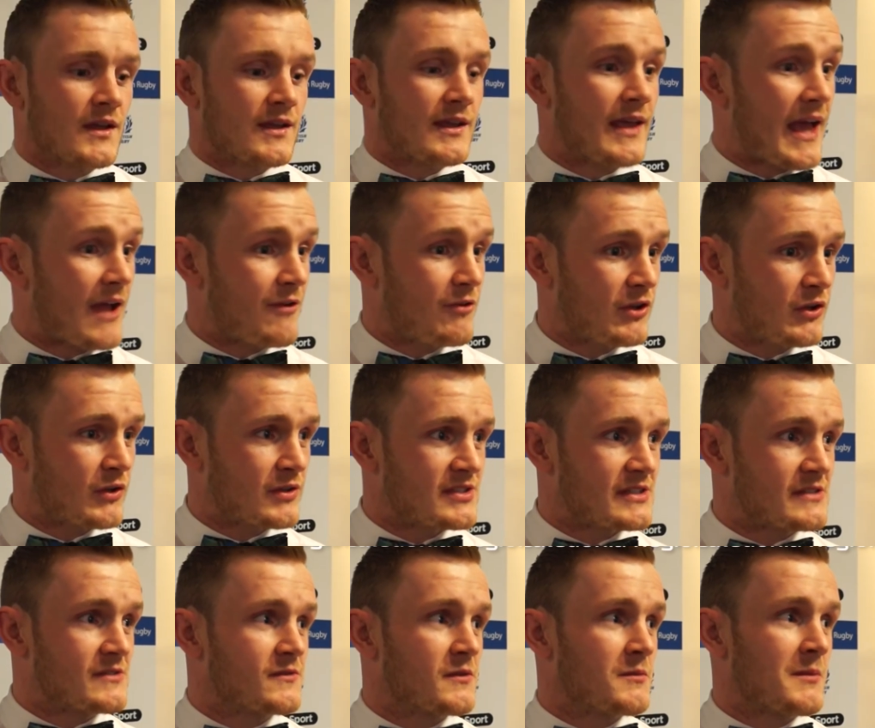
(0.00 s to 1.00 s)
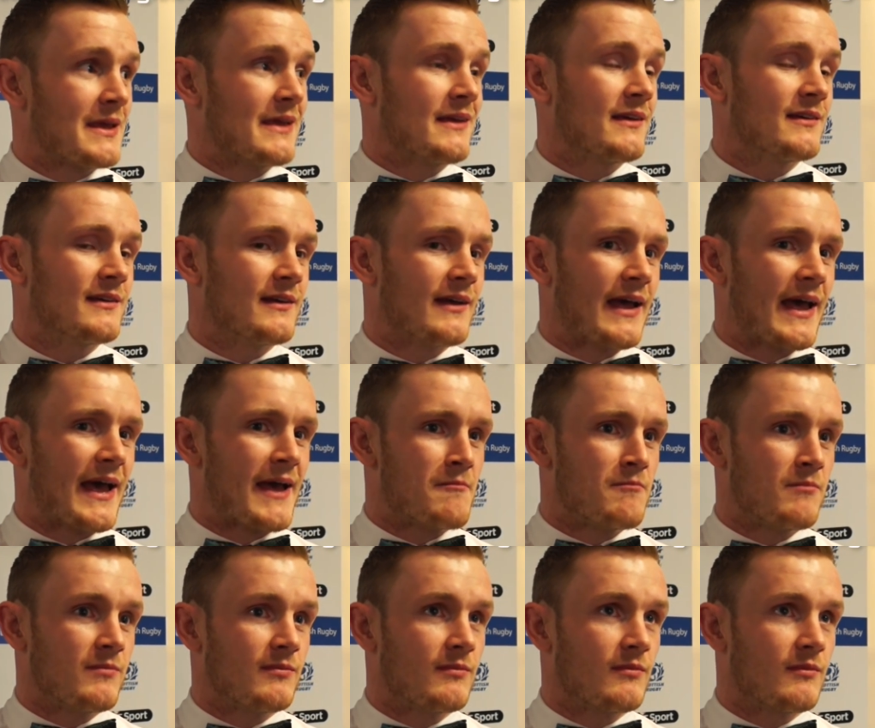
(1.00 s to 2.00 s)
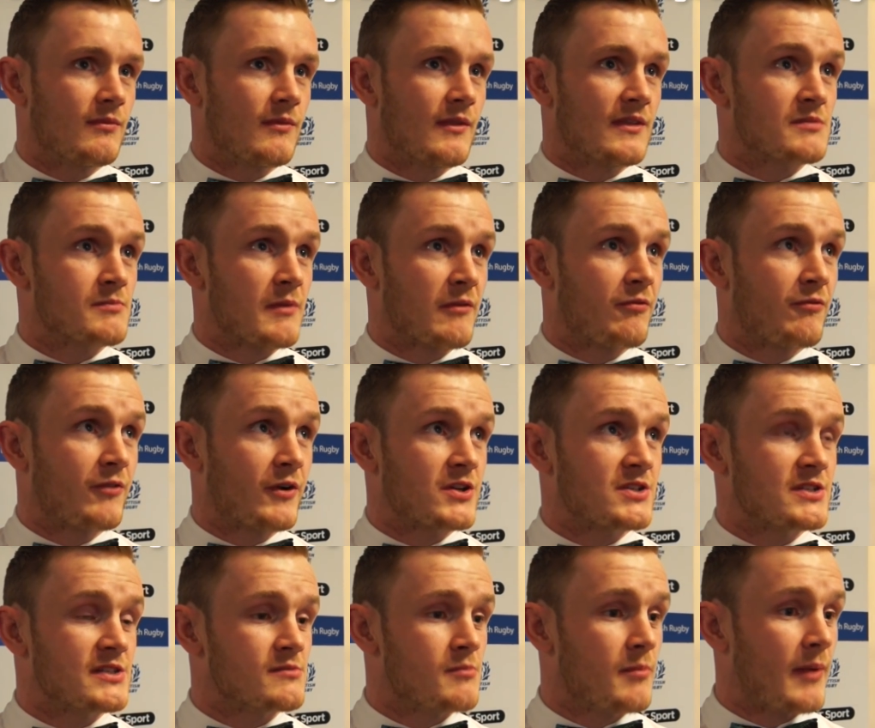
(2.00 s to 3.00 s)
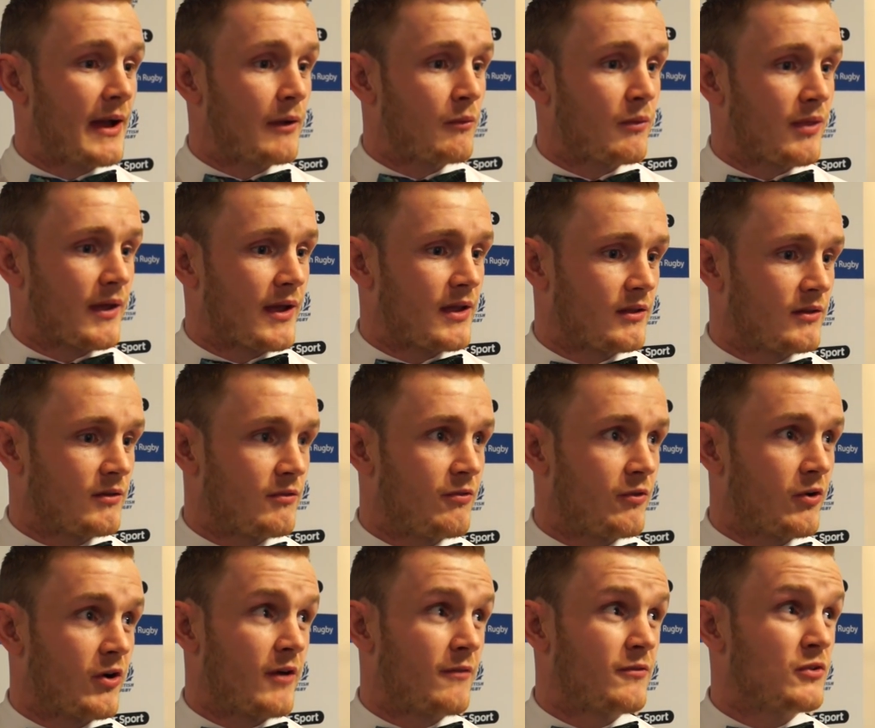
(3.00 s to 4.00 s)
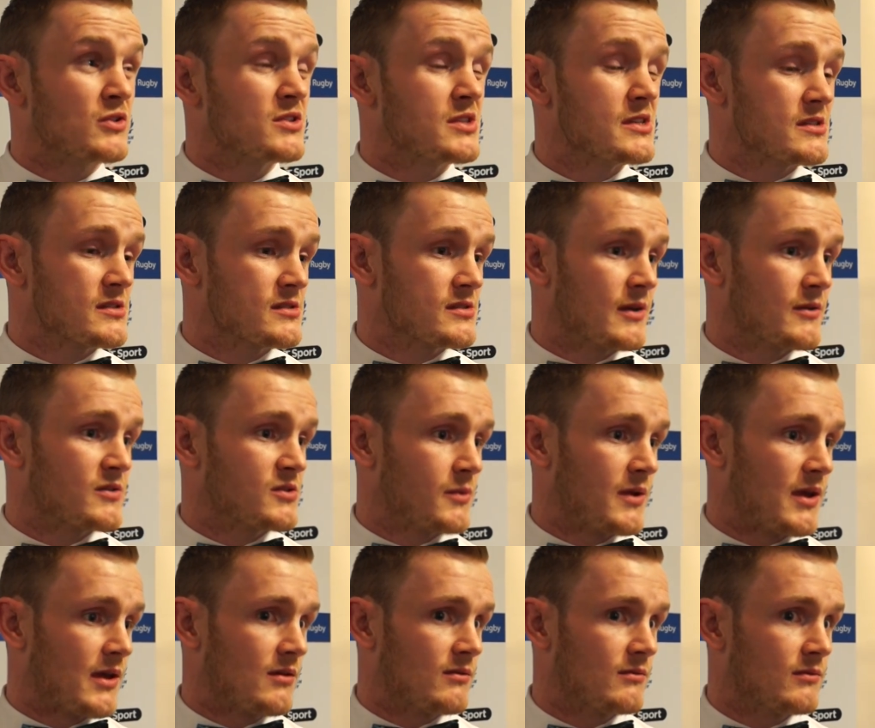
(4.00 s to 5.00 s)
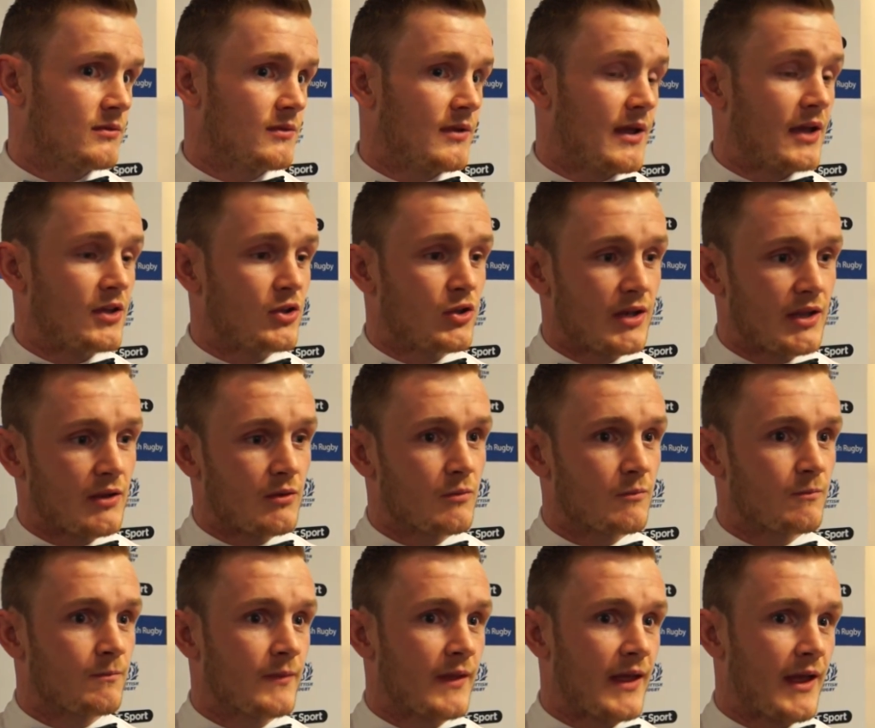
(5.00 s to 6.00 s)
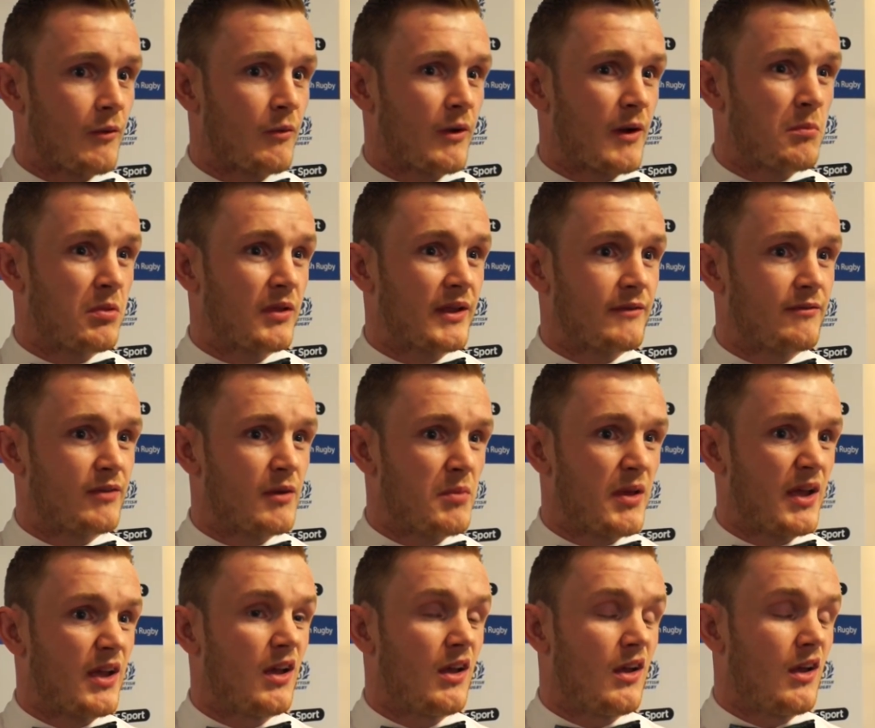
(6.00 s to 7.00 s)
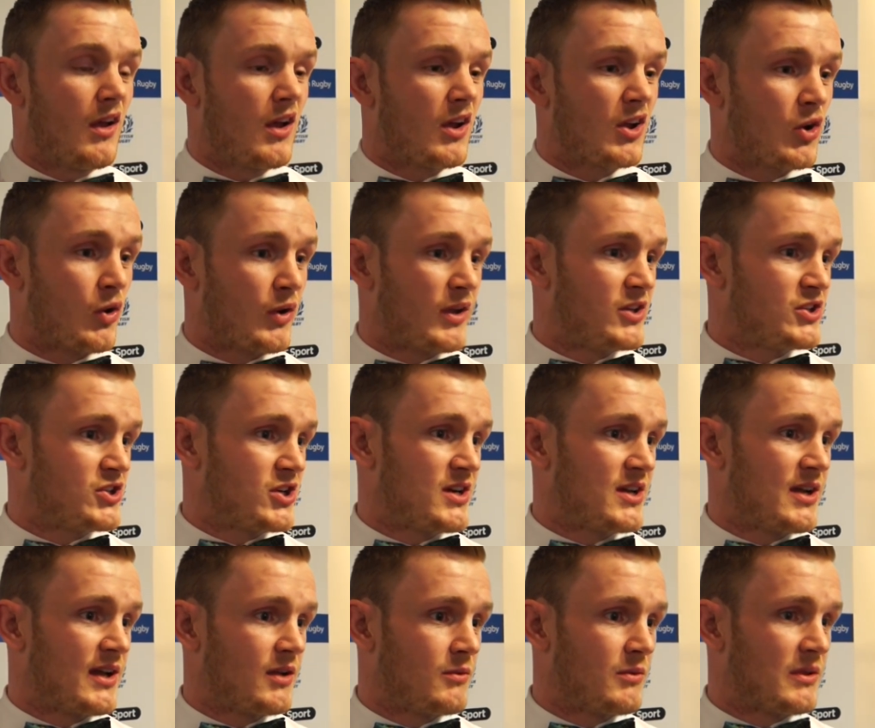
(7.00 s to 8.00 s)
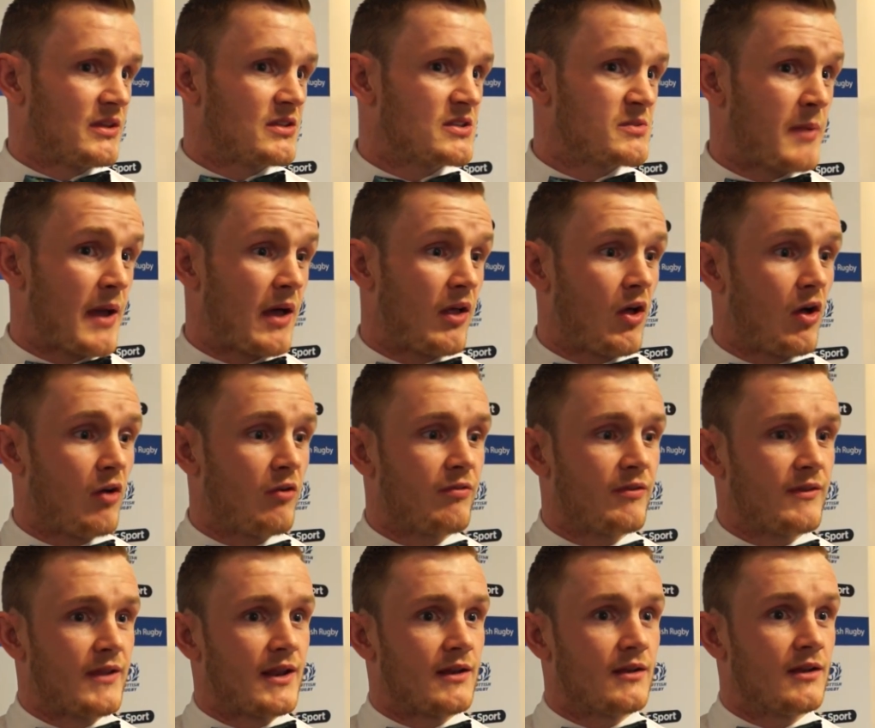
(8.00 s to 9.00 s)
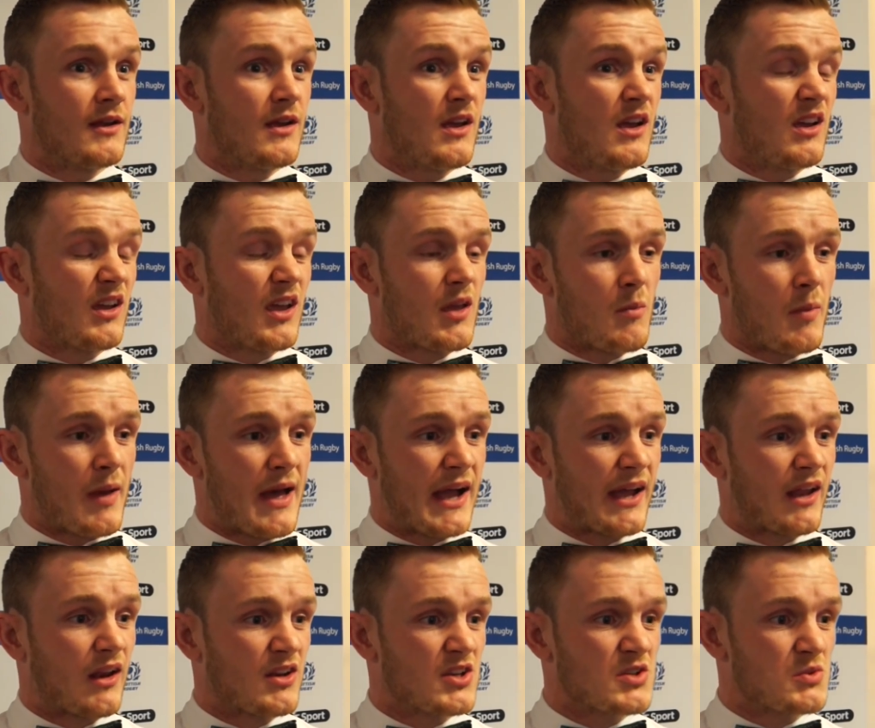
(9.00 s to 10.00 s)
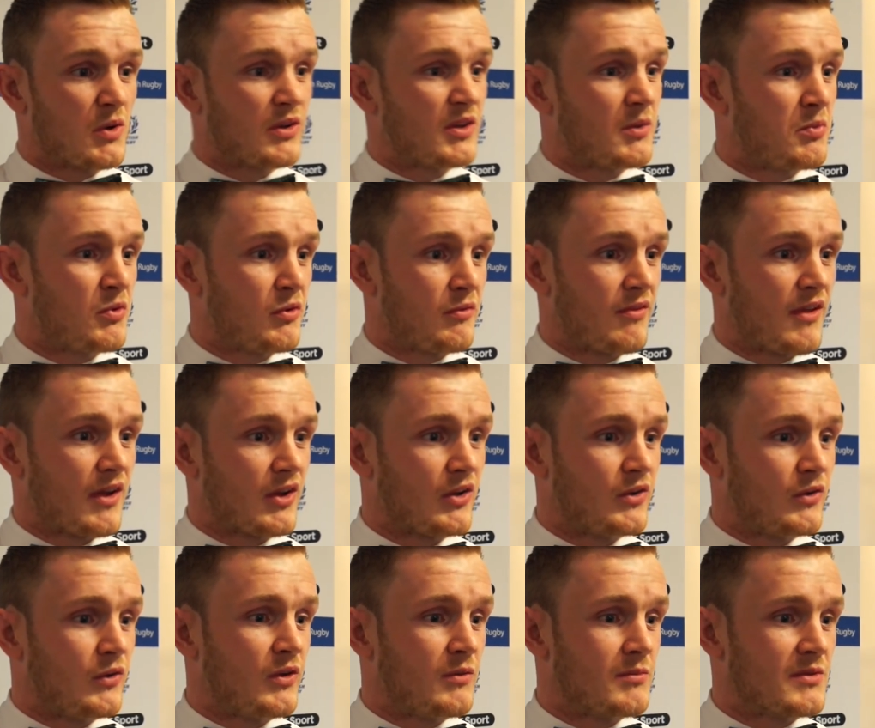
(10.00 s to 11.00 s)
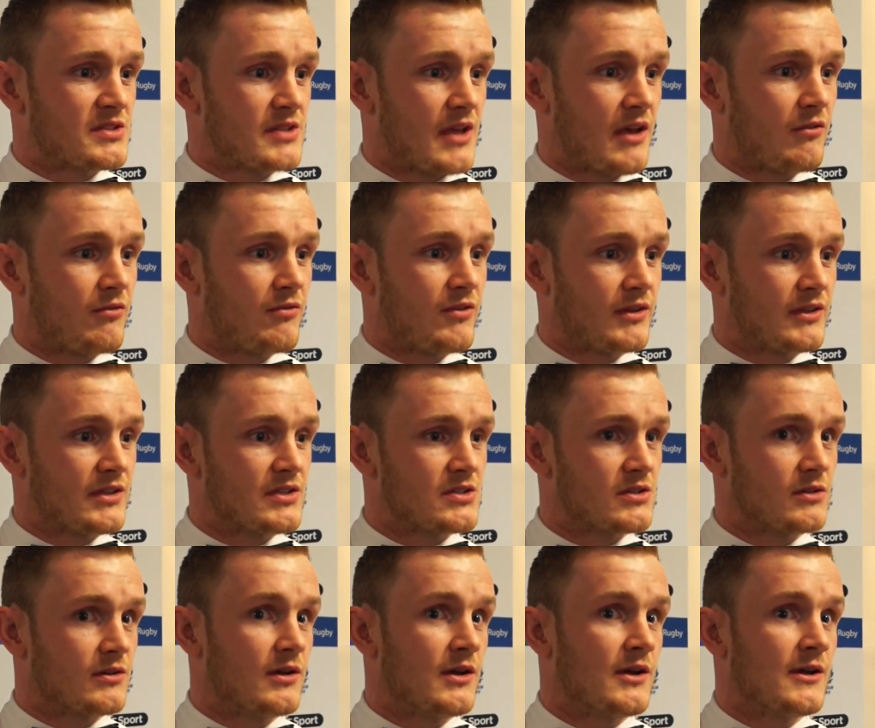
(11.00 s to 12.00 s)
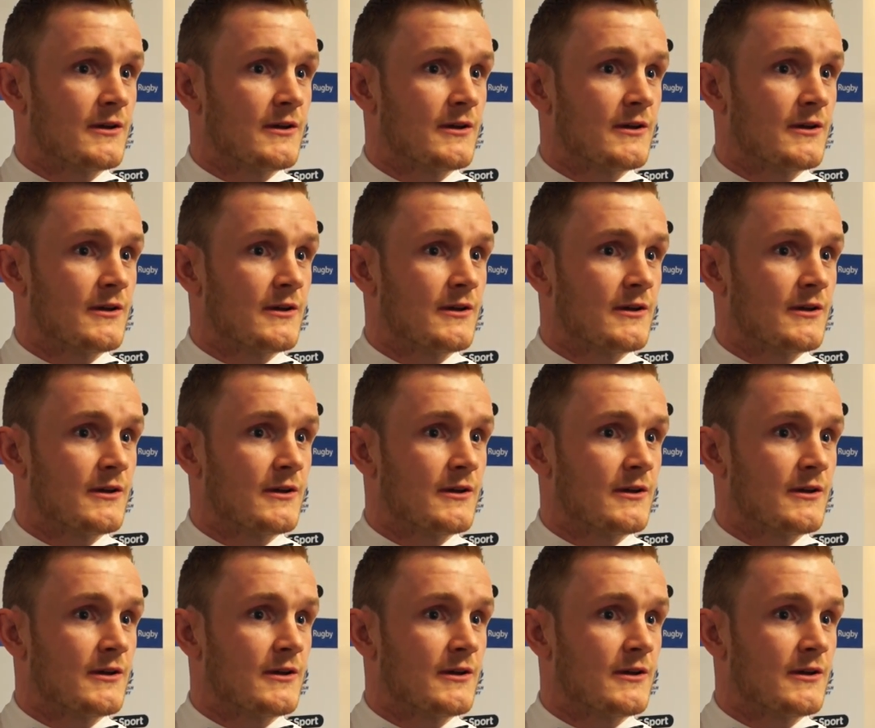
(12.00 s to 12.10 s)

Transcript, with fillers: Yeah, really good season for me. Um, this is my first season back with Highland for a few seasons. I was away at uni uh, where I played for a bit, got injured, had a wee spell off, and then came back and I just wanted to prove that I could do it to myself really. So